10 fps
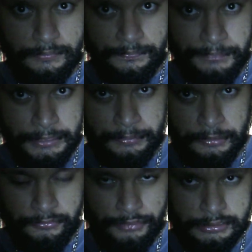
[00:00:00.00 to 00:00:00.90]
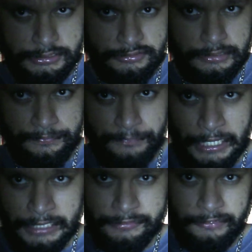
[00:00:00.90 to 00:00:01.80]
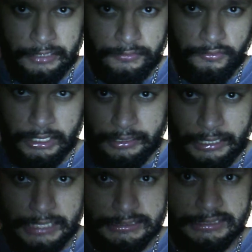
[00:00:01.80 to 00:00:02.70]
people of wrestling background, whereas